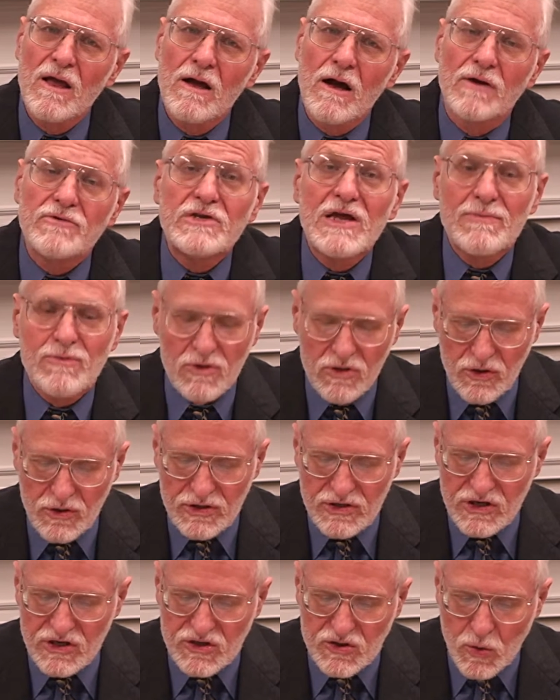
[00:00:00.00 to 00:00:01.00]

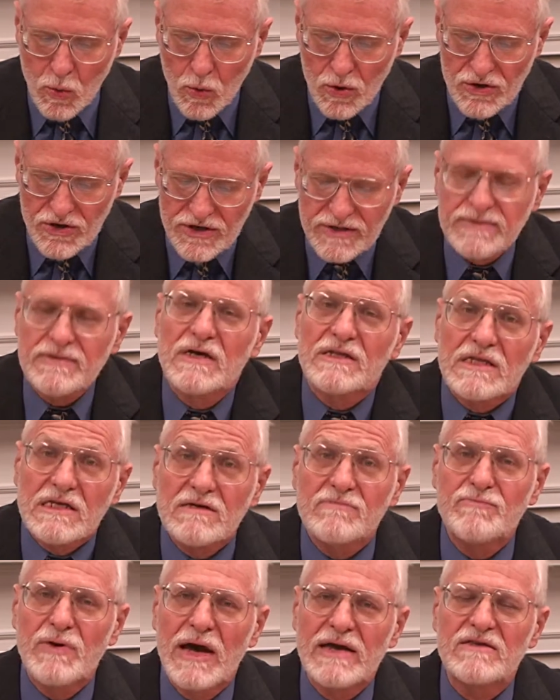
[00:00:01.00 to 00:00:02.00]
neighborhood disorder and the
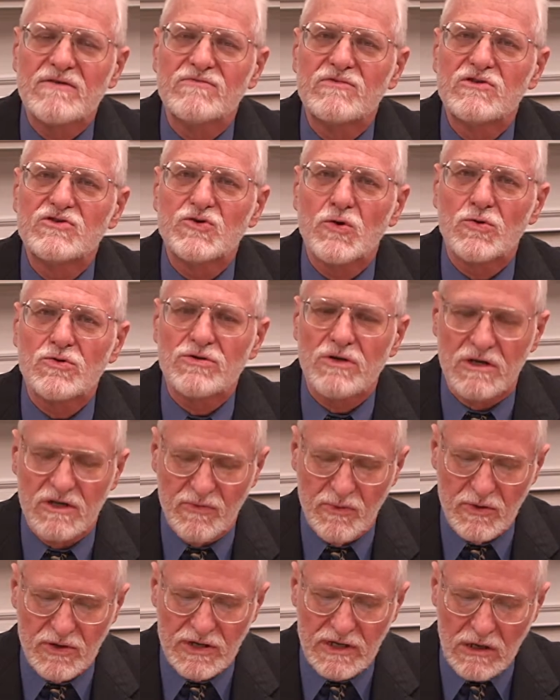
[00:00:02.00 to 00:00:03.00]
impact of disorder on
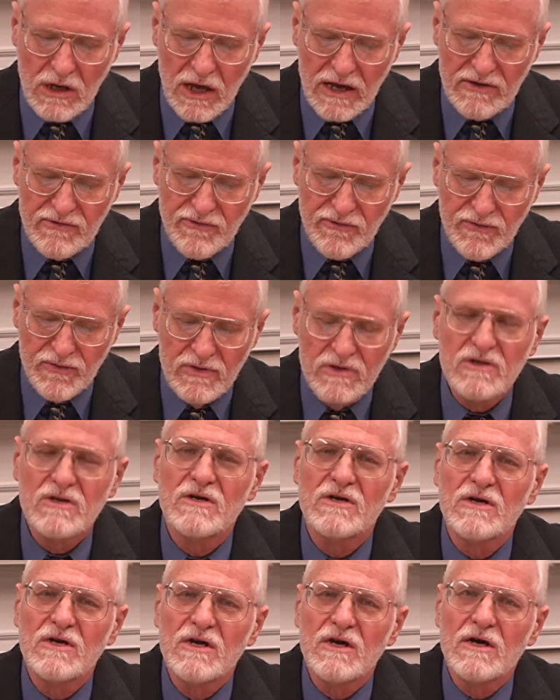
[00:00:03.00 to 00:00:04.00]
community life,
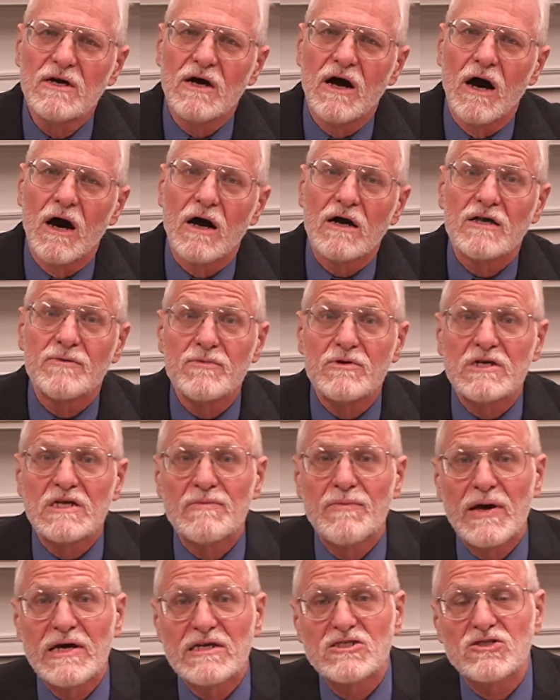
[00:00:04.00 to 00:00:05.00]

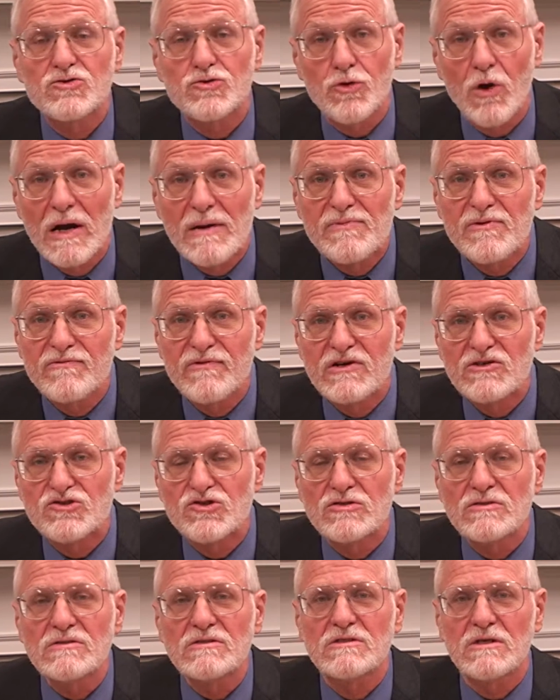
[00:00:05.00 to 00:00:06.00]
community-based crime
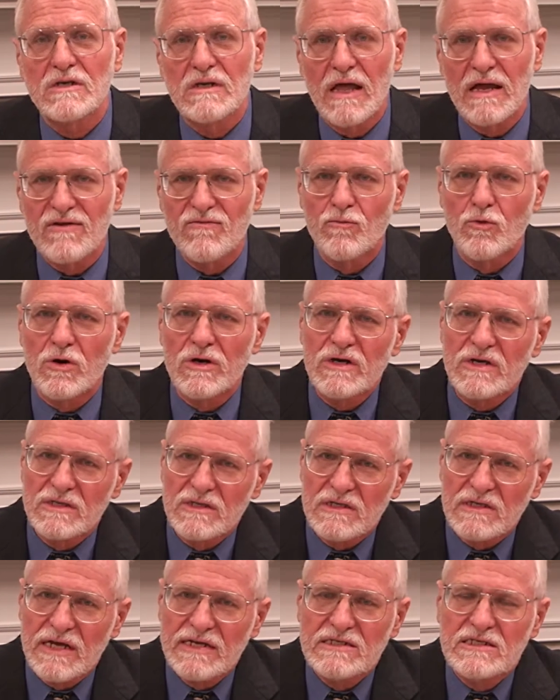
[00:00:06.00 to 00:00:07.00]
prevention, did a lot of work in
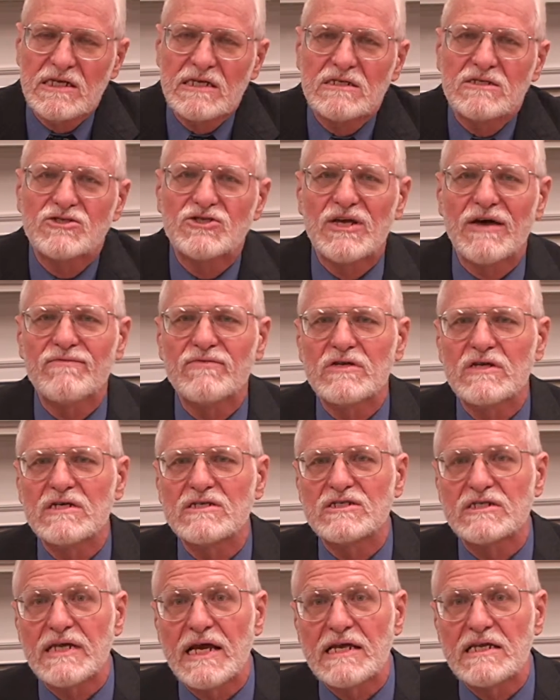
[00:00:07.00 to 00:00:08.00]
the
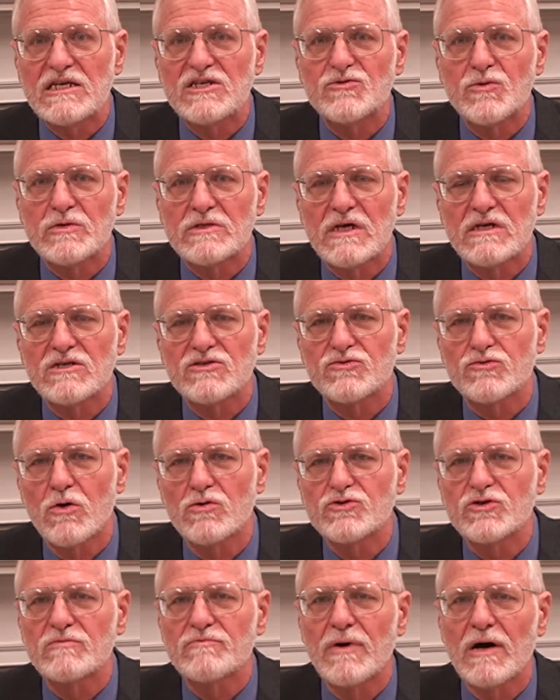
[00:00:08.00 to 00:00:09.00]
1970s and 80s with Dennis
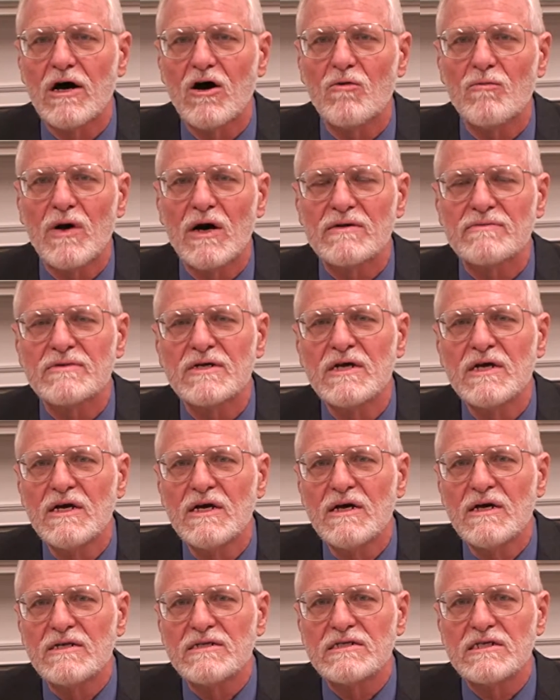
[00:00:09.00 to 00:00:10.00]
Rosenbaum on
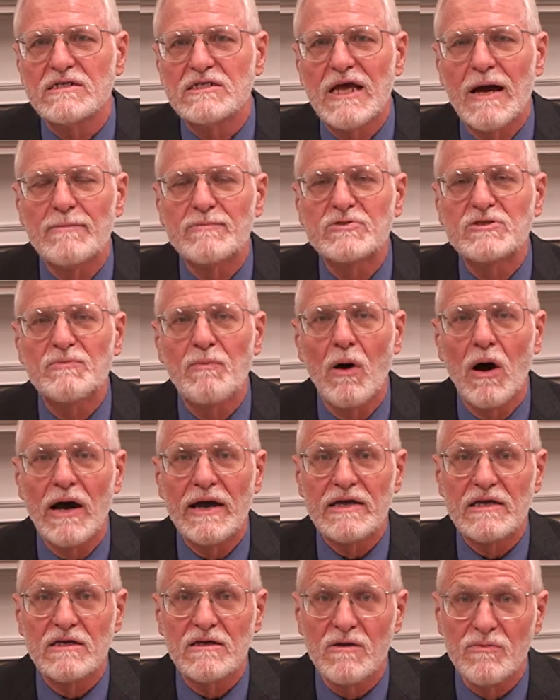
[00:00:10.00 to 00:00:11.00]
the attempts
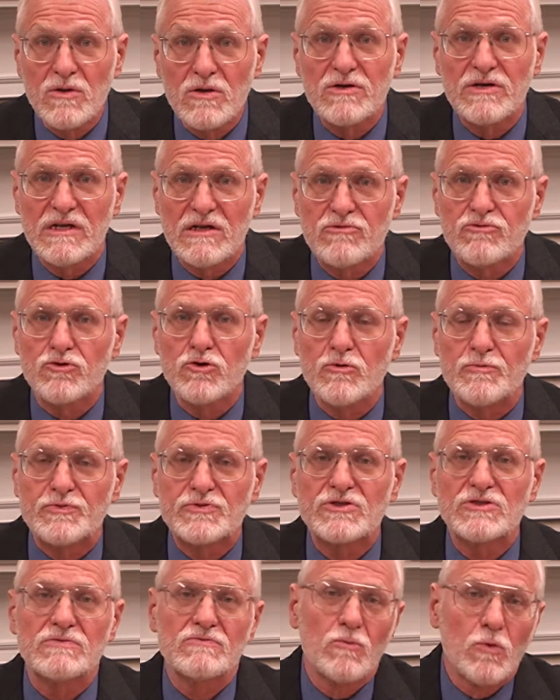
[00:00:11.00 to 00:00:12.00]
by community
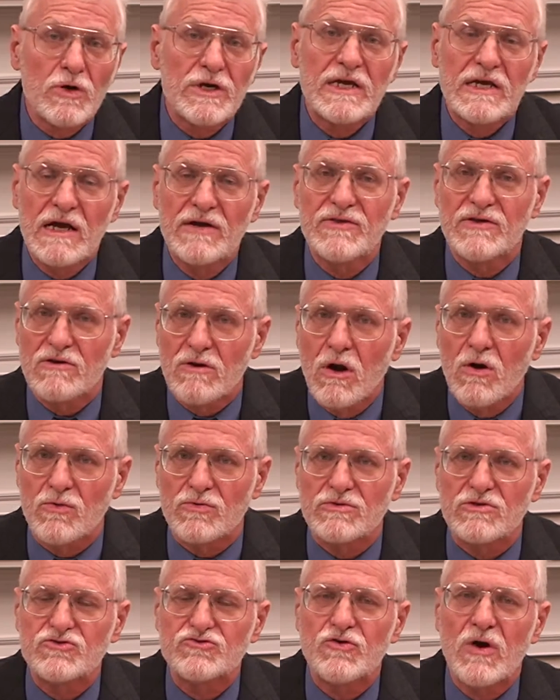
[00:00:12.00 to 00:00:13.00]
groups working on their own
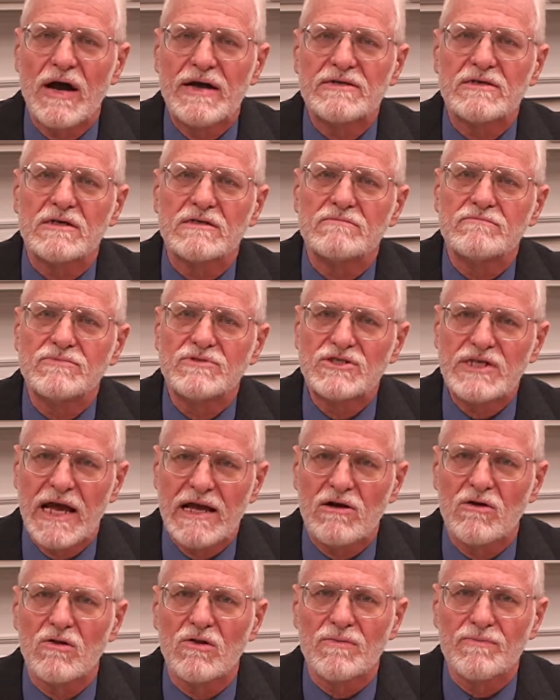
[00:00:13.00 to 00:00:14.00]
to try to
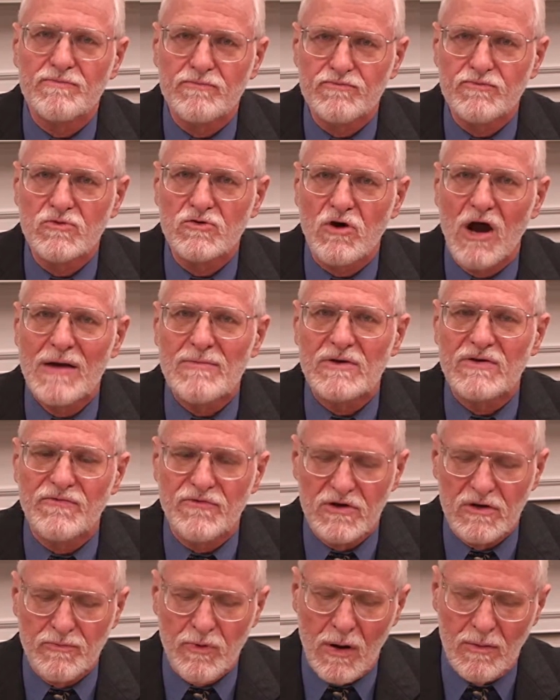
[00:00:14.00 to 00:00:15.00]
tackle crime and
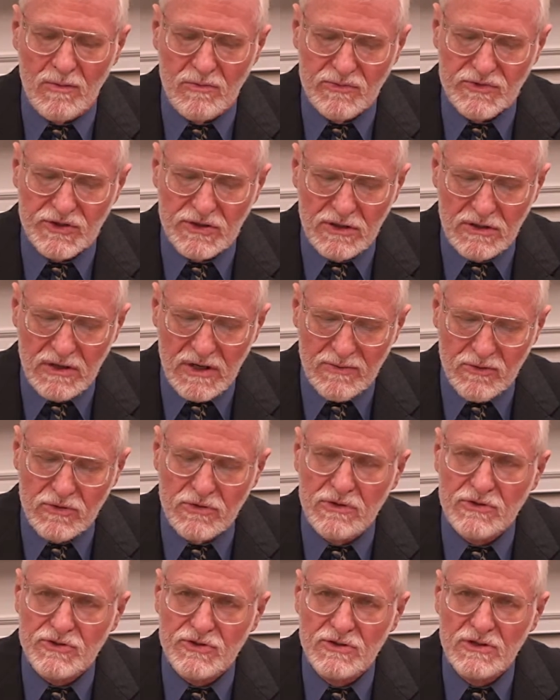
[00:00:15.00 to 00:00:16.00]
fear problems in the
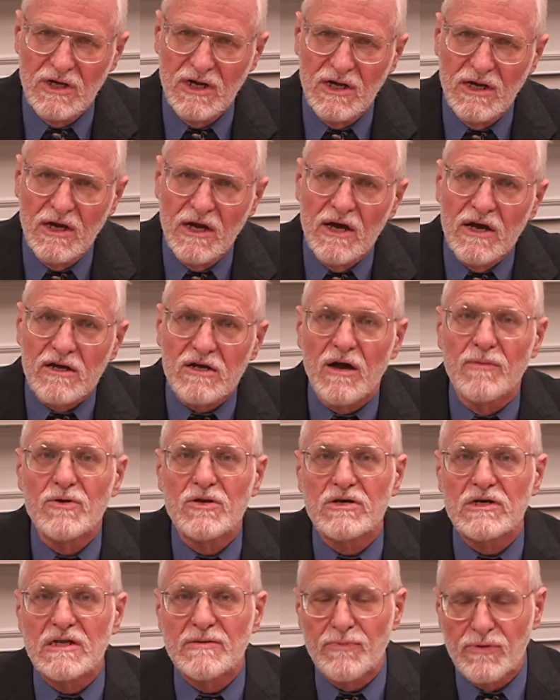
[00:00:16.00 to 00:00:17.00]
neighborhoods.
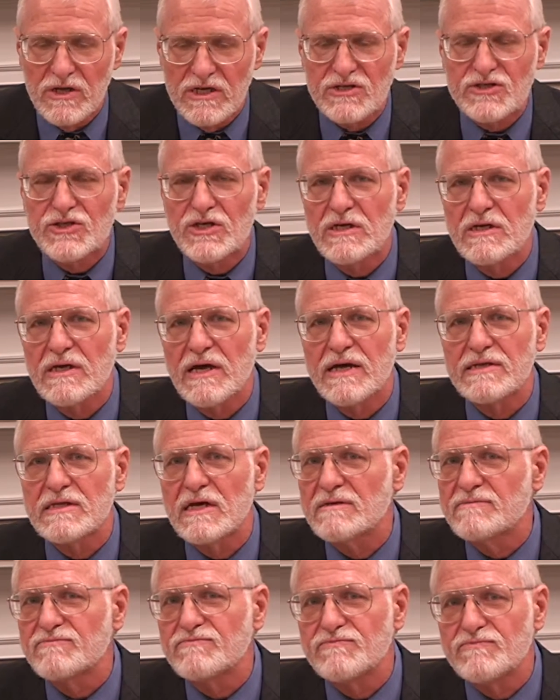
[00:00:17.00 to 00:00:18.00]
Community policing, and
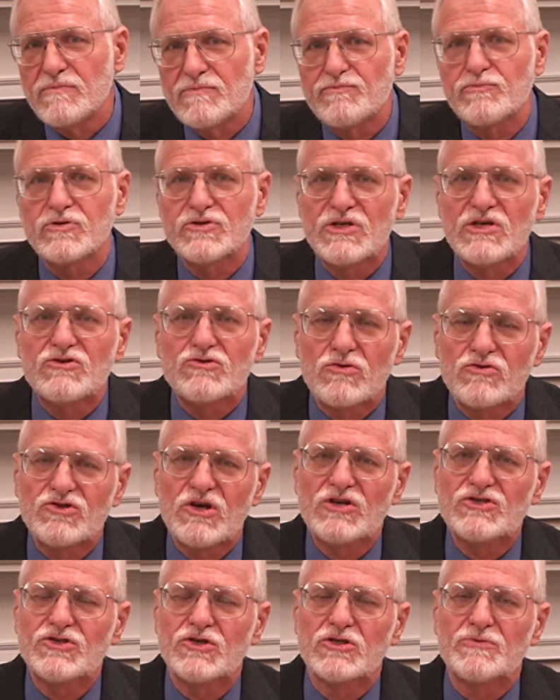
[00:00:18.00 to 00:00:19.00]
then procedural
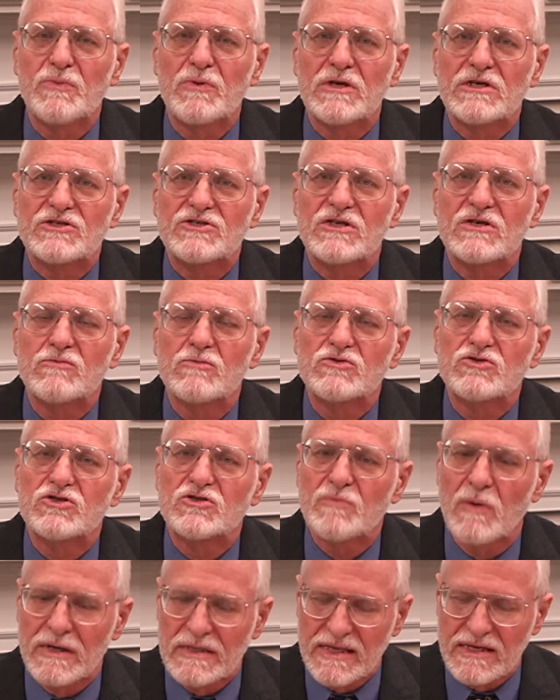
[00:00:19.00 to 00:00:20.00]
justice policing, which is
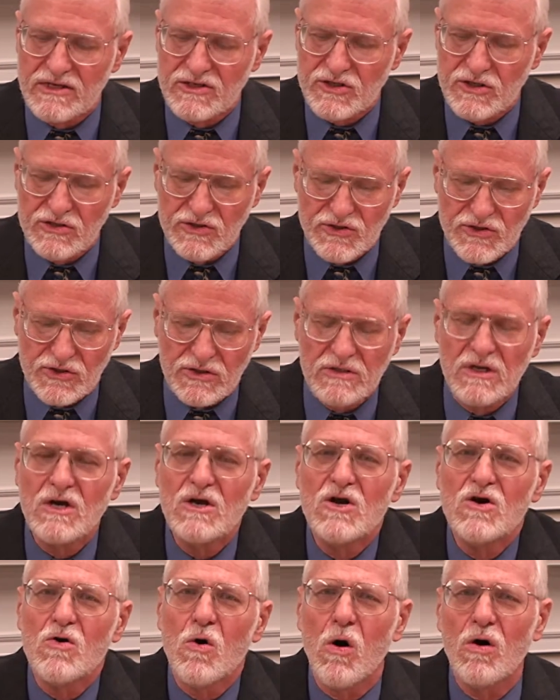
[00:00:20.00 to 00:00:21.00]
my latest concern.
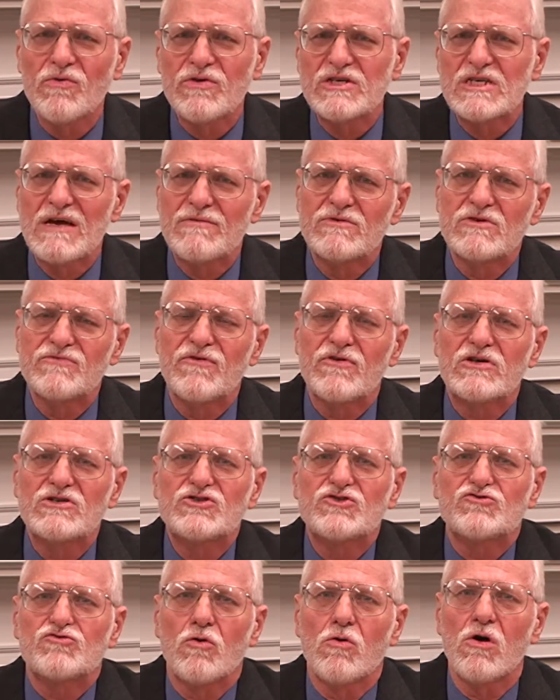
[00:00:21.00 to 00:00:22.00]
All these have a very
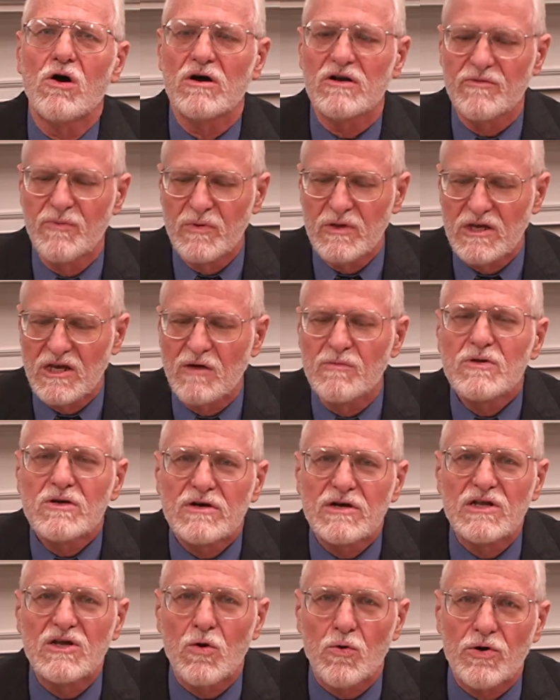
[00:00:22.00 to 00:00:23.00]
strong
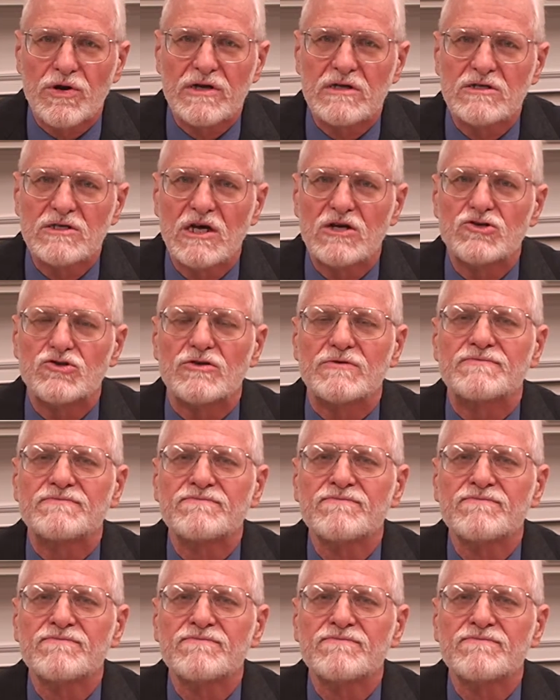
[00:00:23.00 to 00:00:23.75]
community orientation.